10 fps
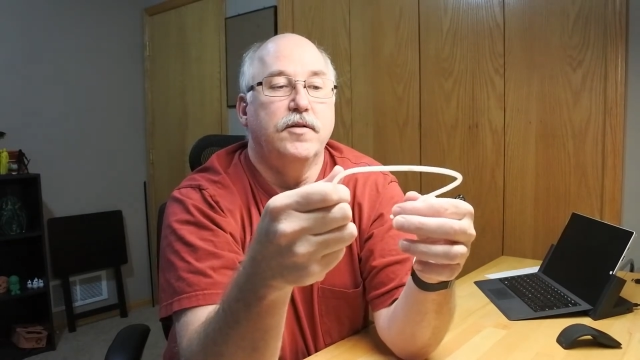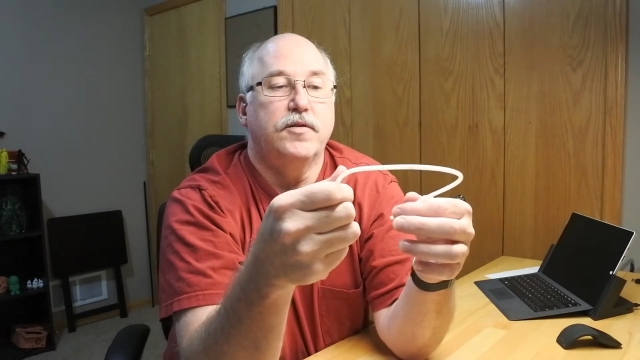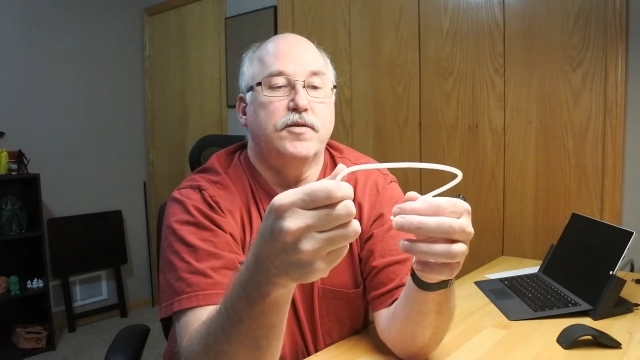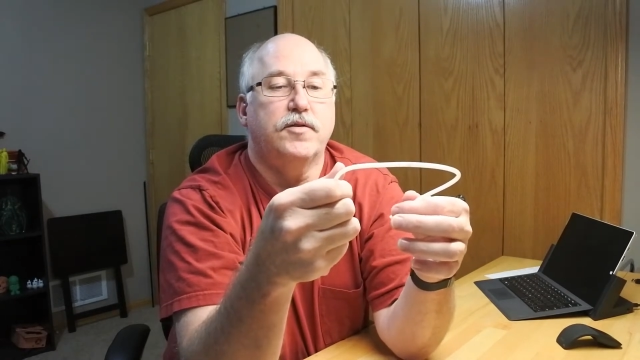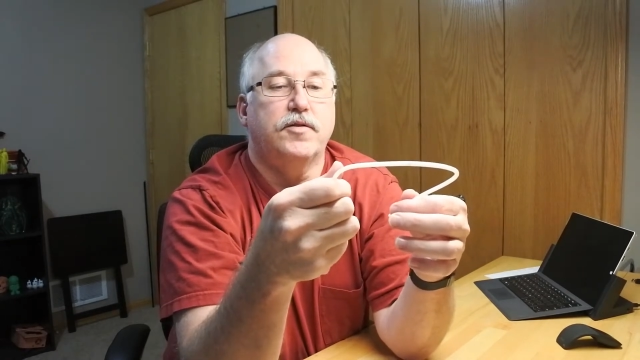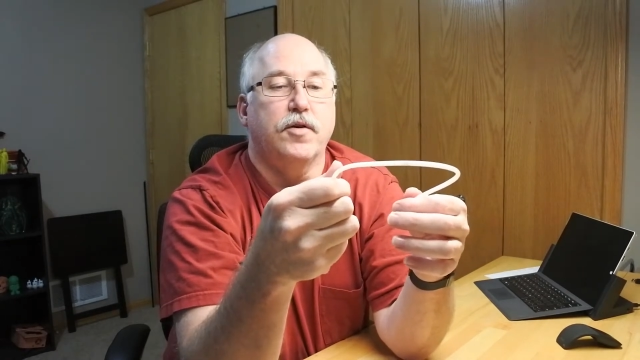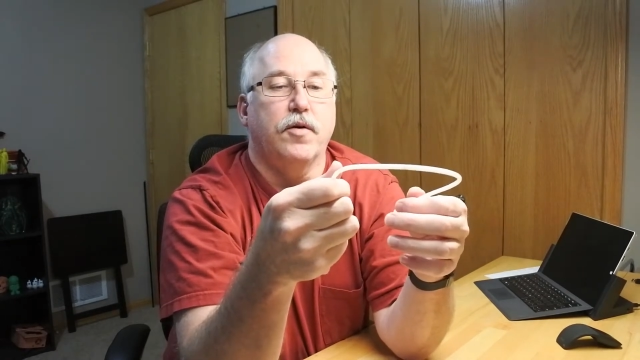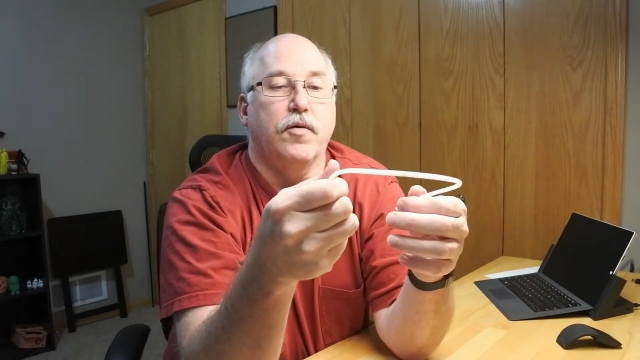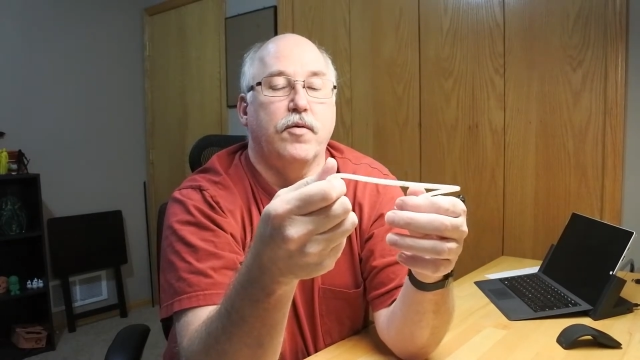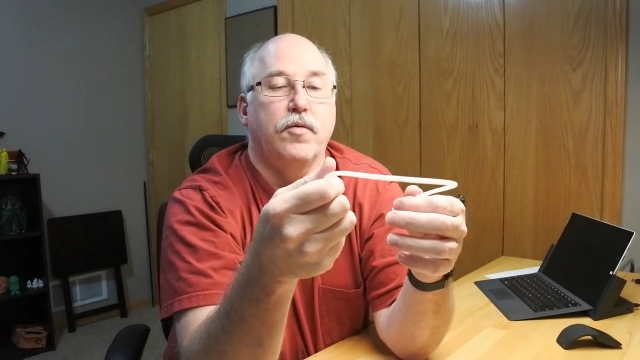
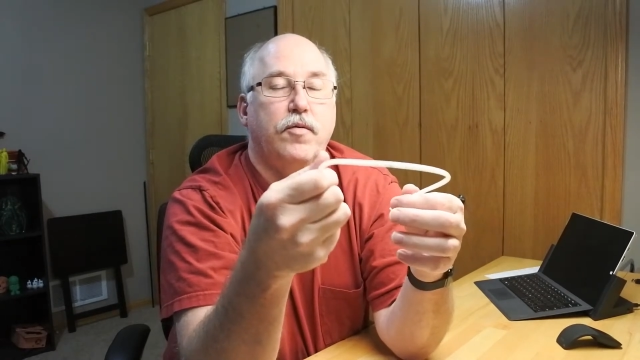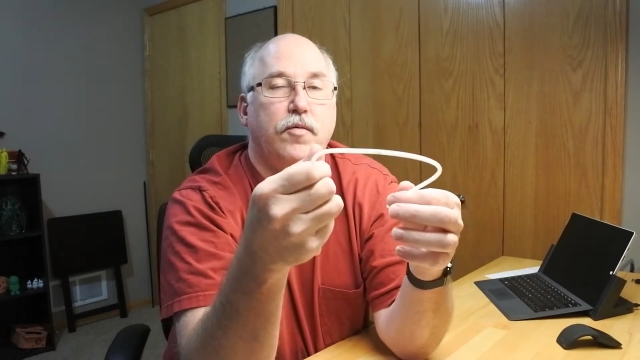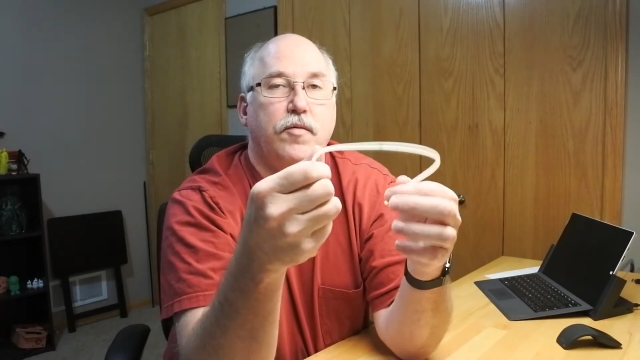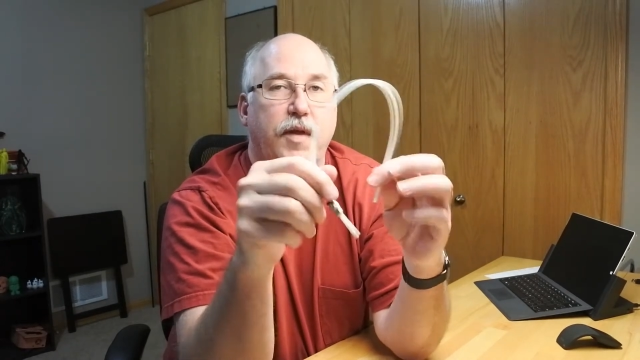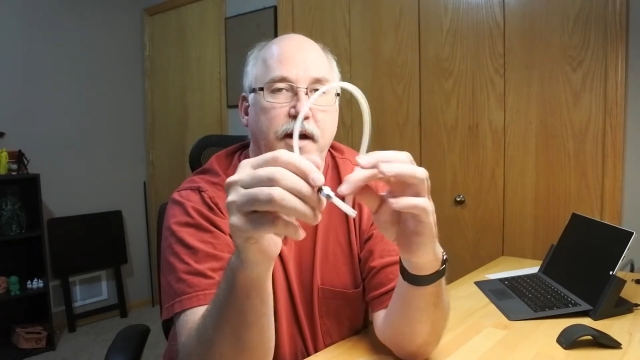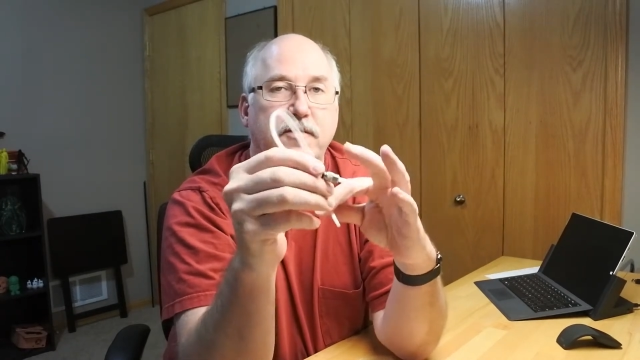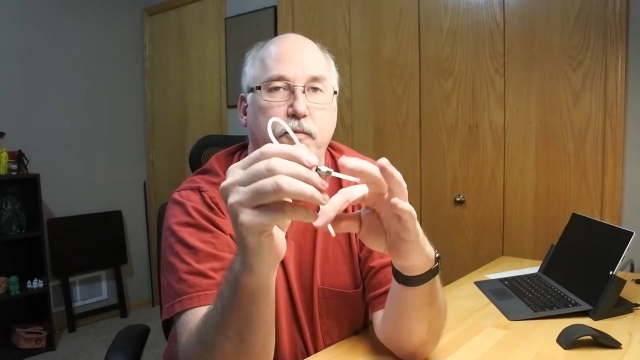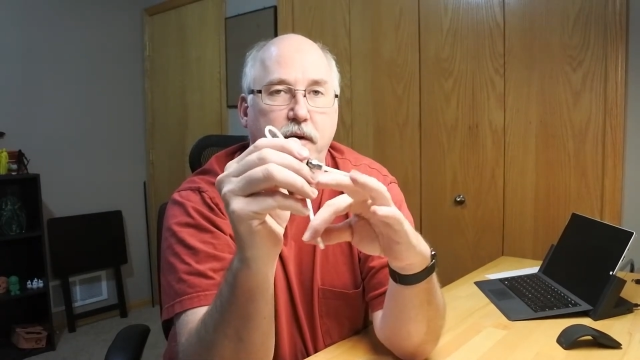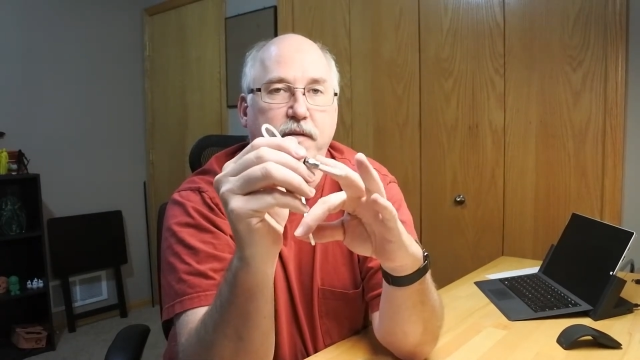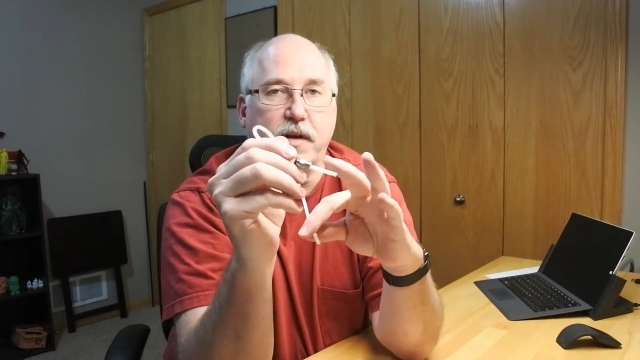So that's
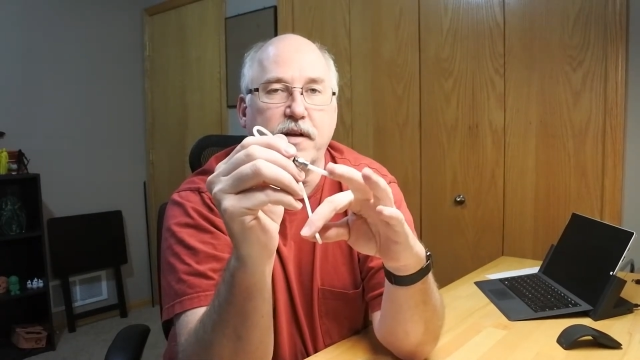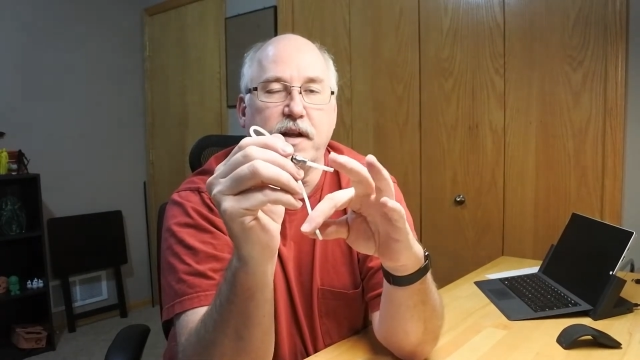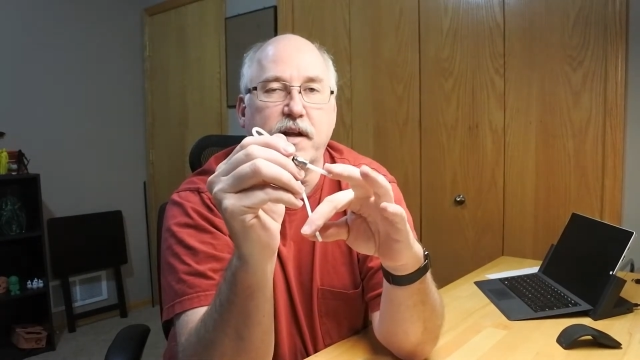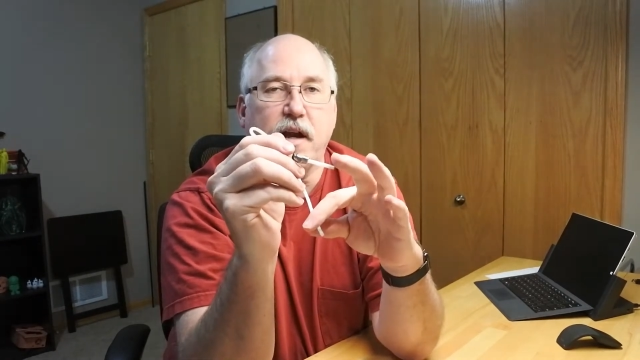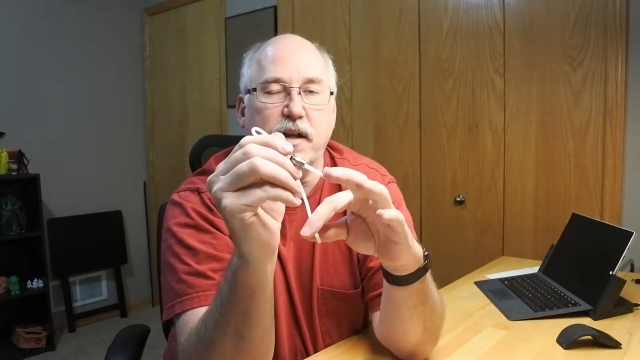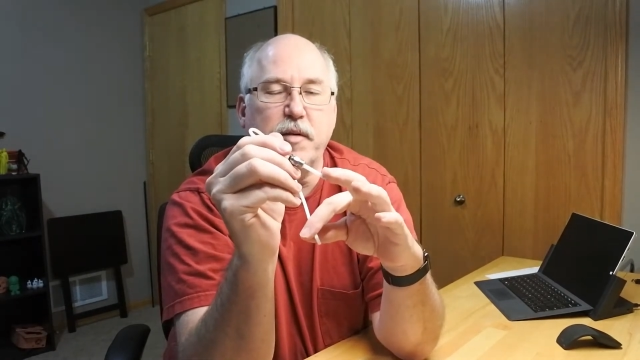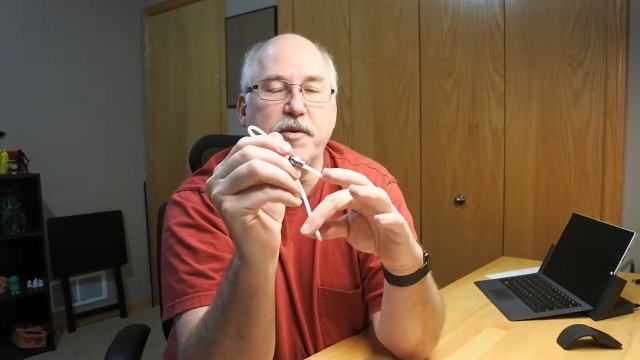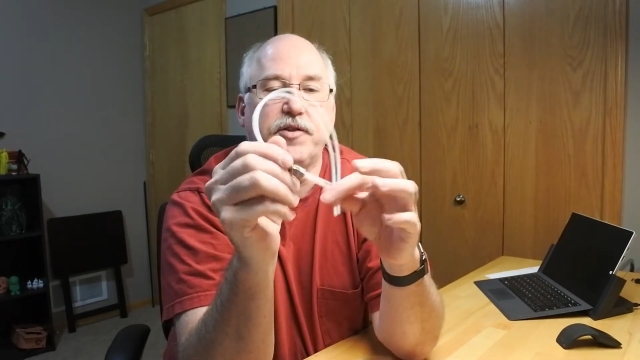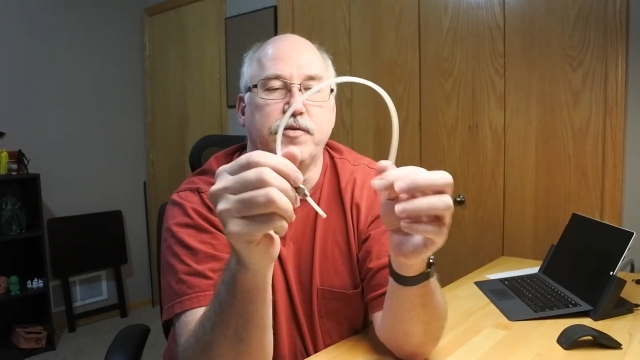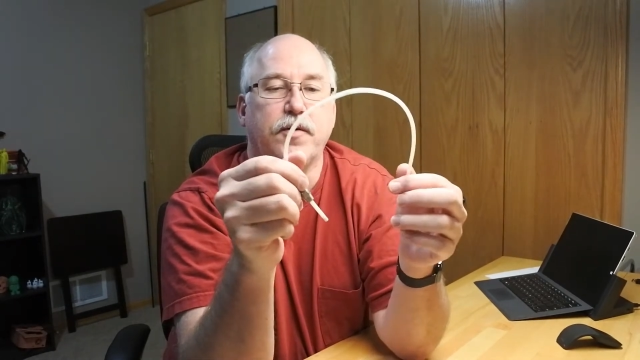one thing that kind of
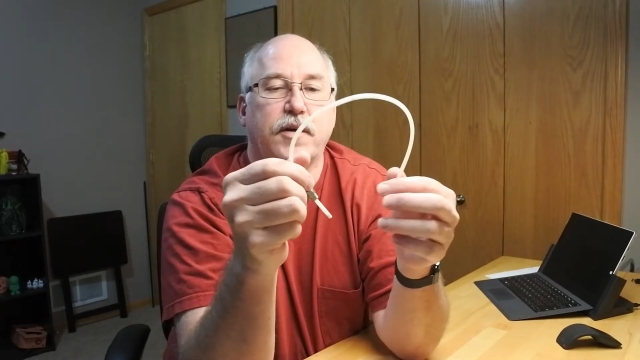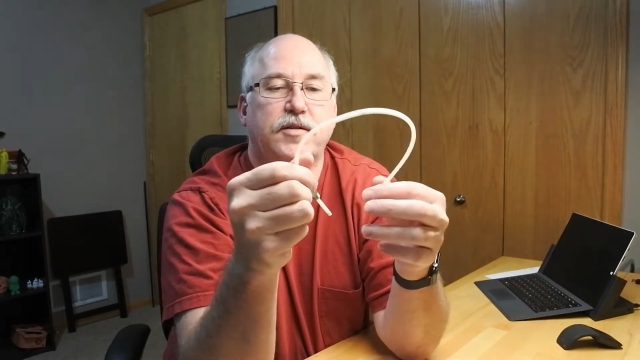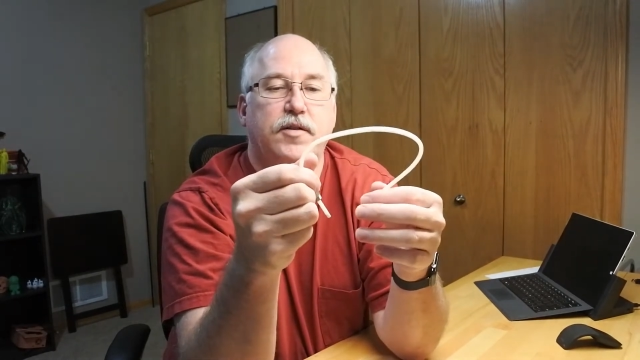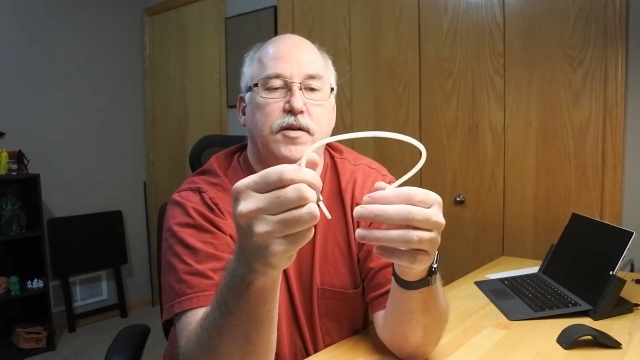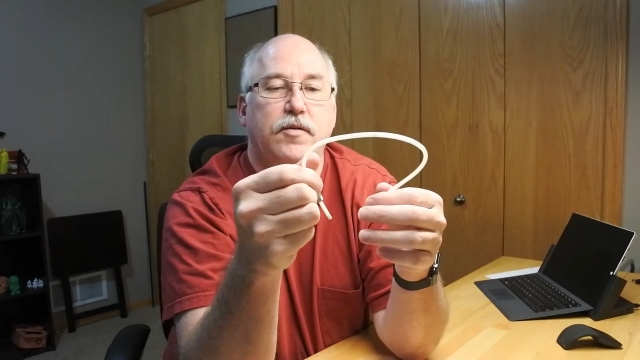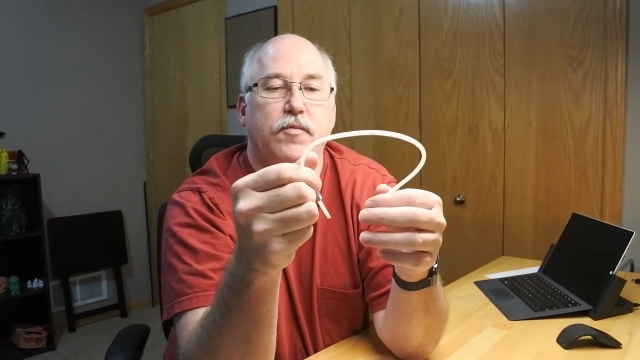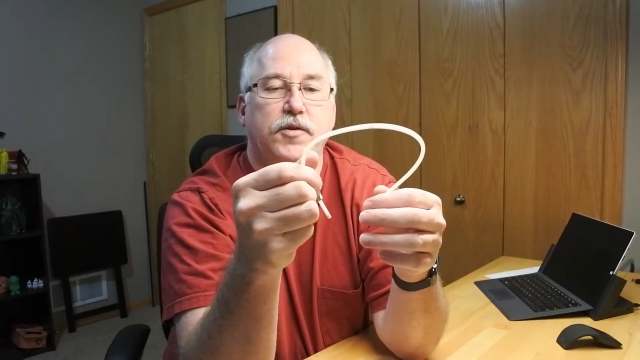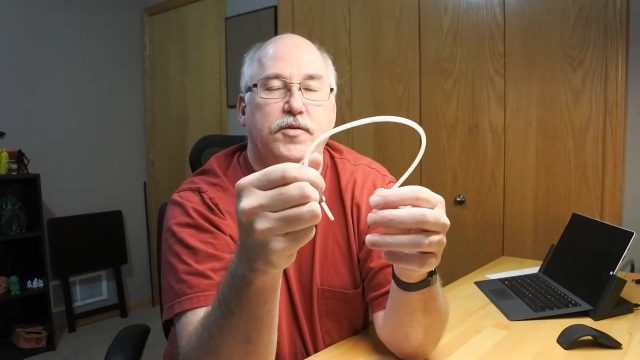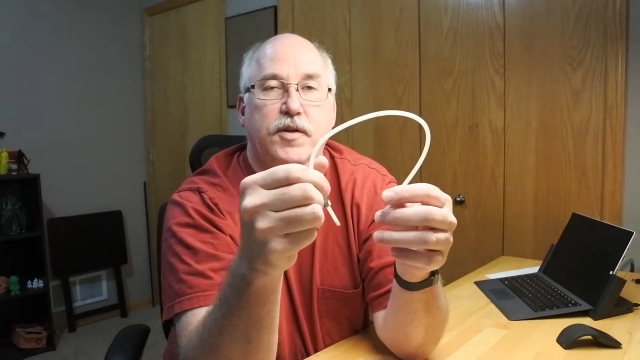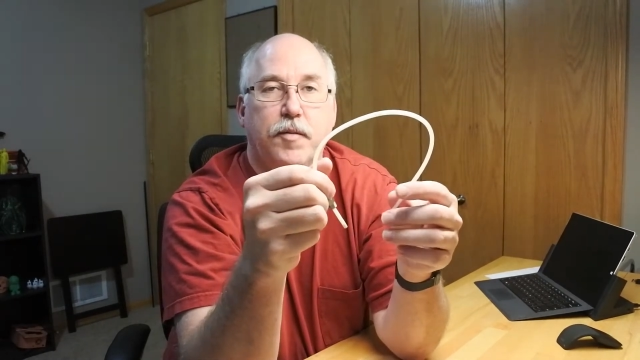limits you as to
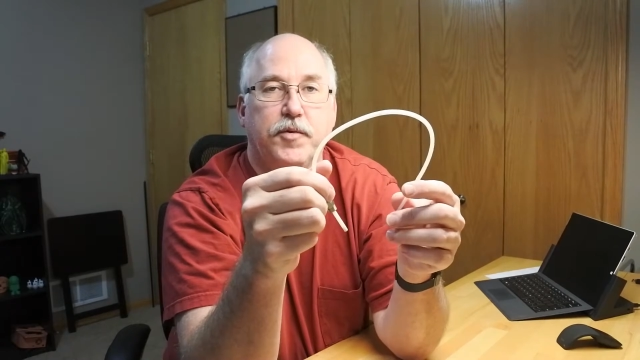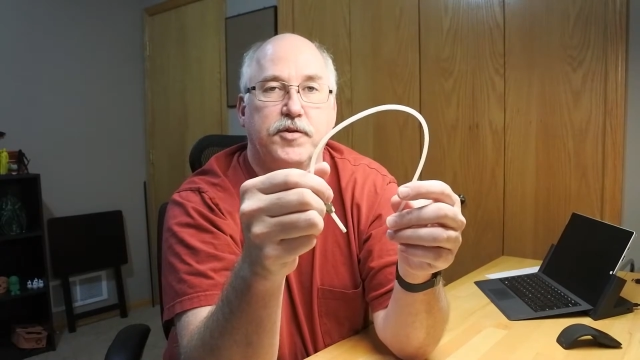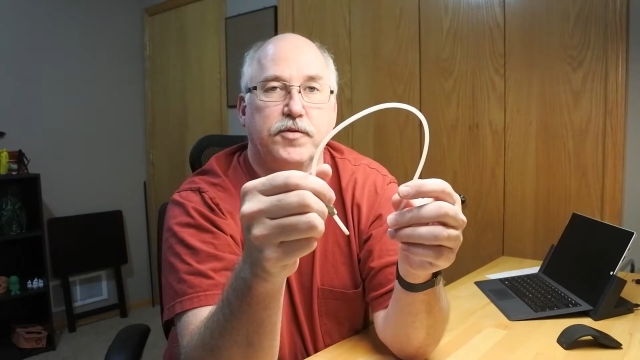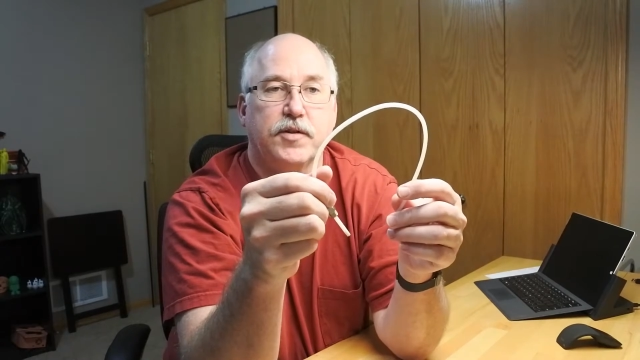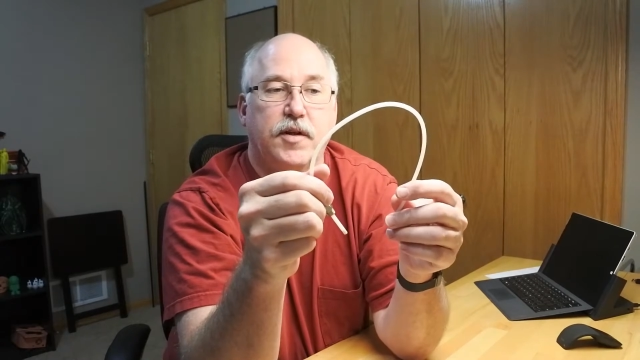what your temperatures